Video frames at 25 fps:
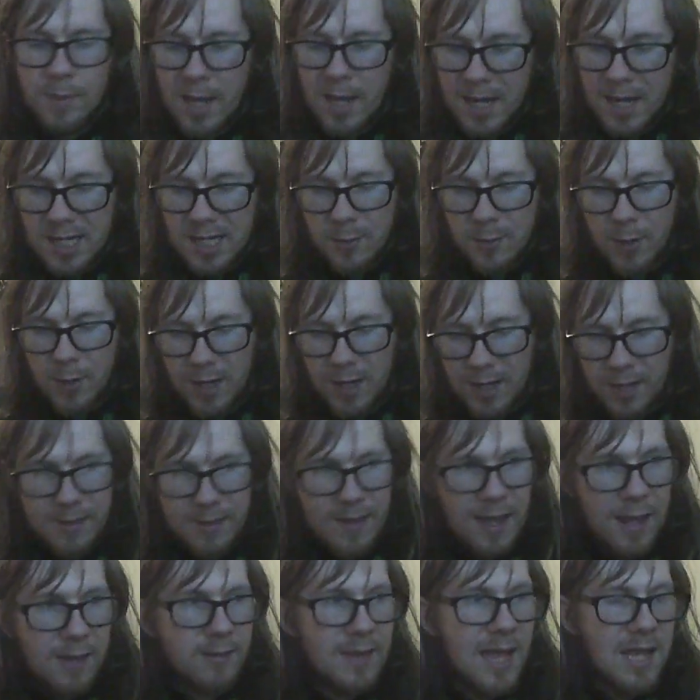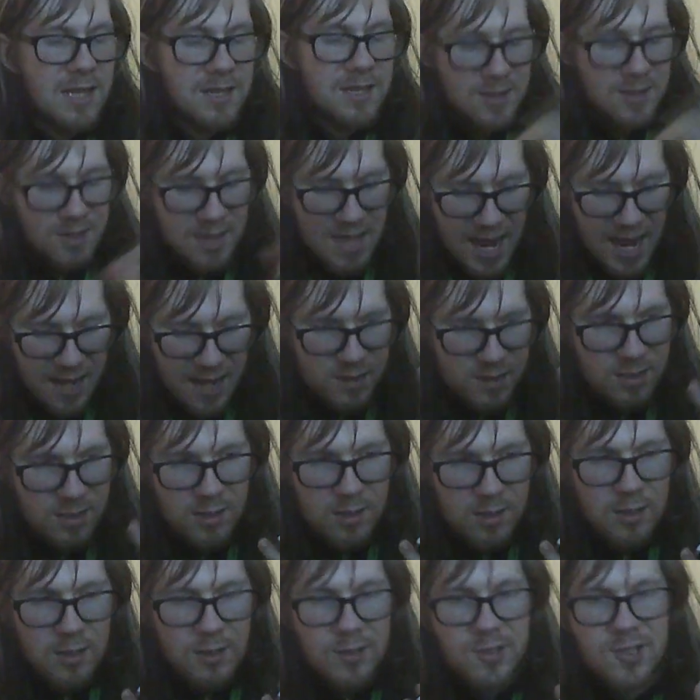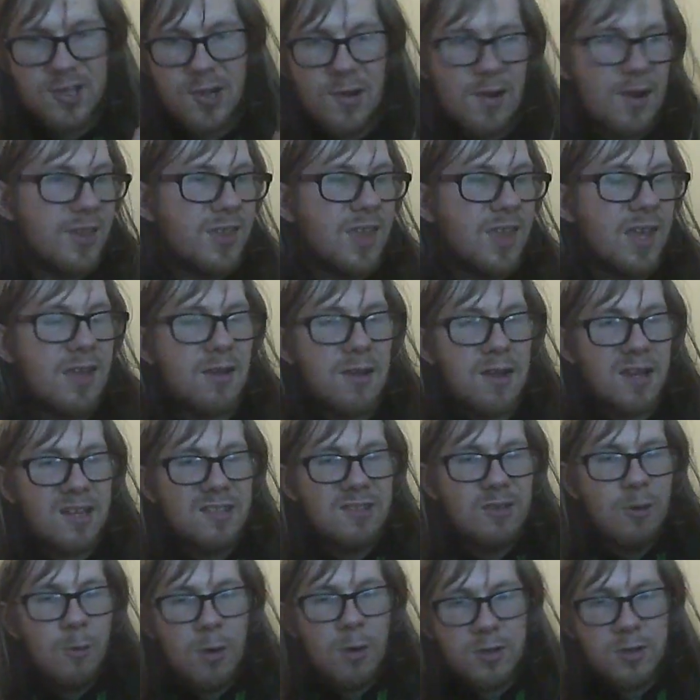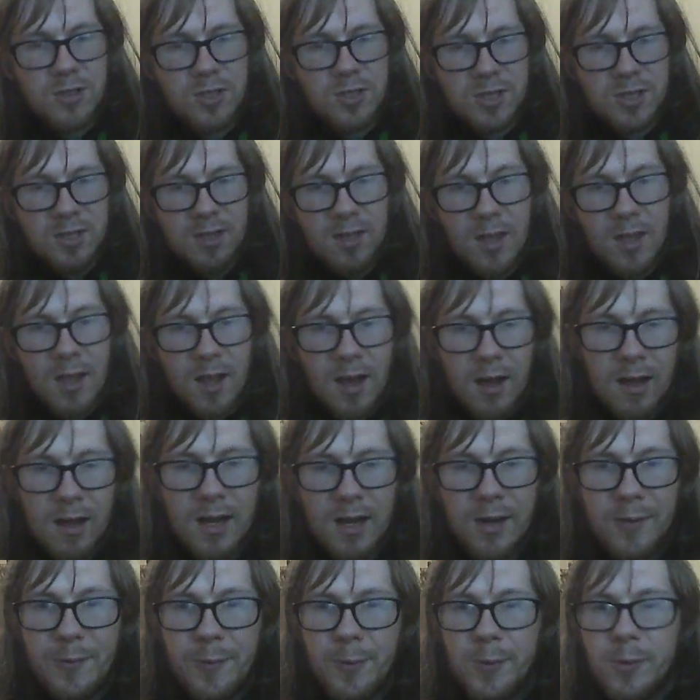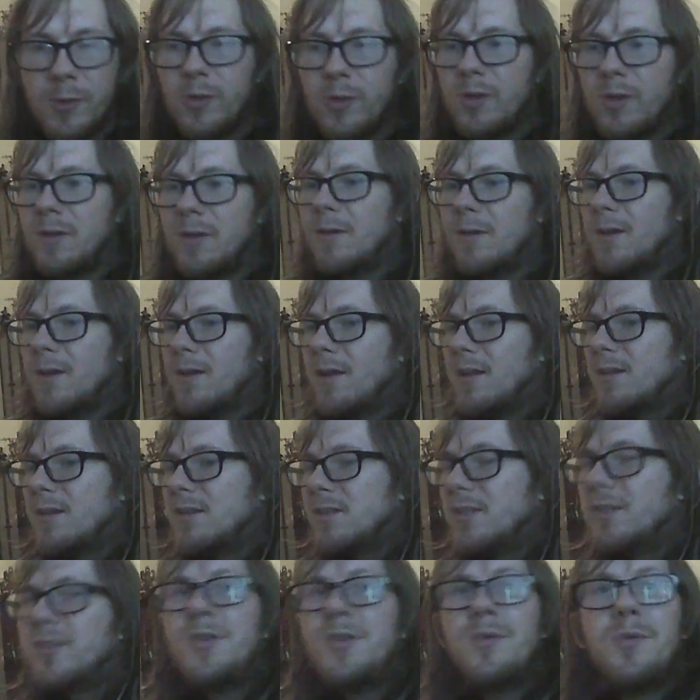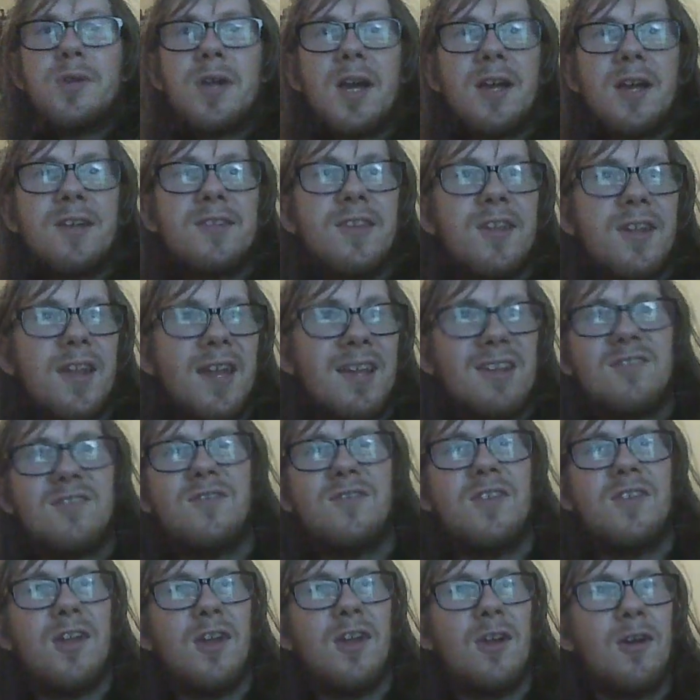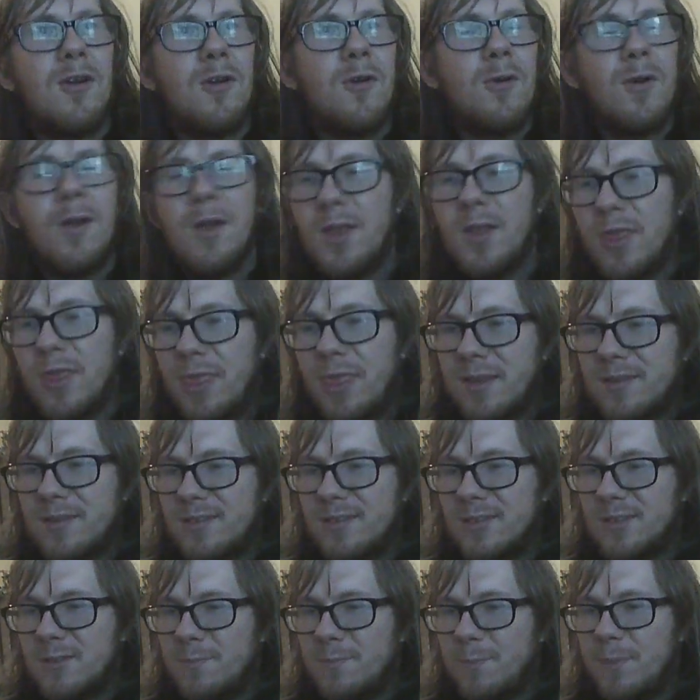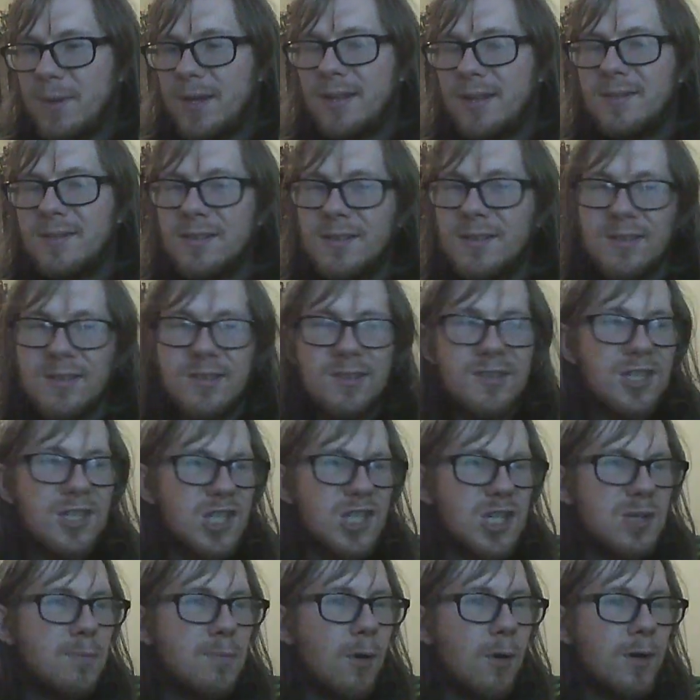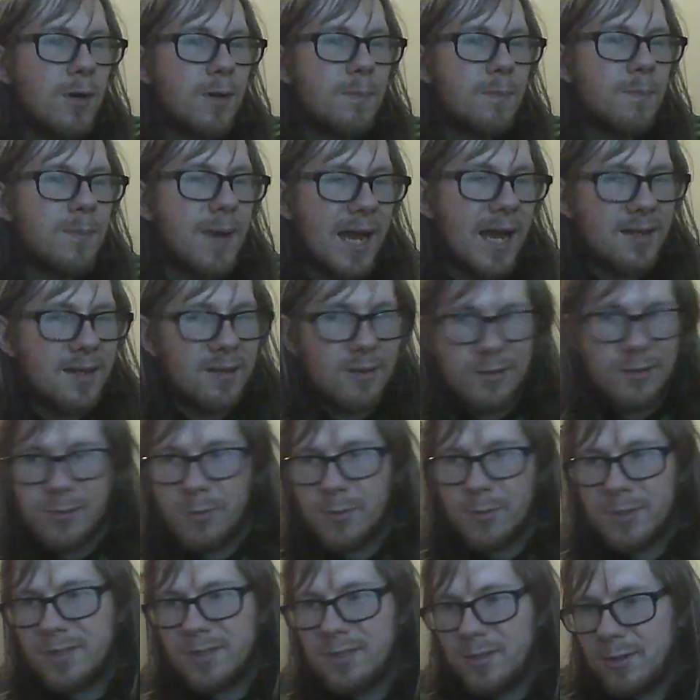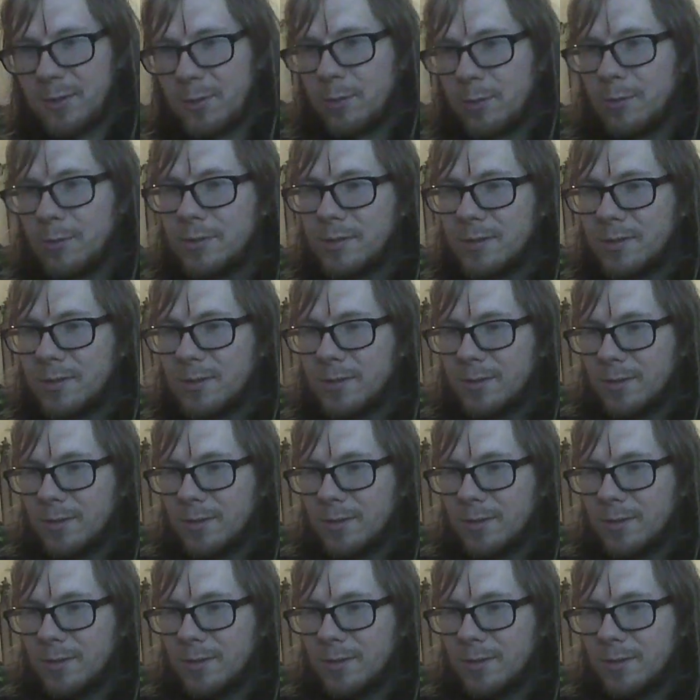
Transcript: Anyway, that's that. So thank you guys for watching. I will see you guys in the next video. This has been Digimon Battles. What is it called?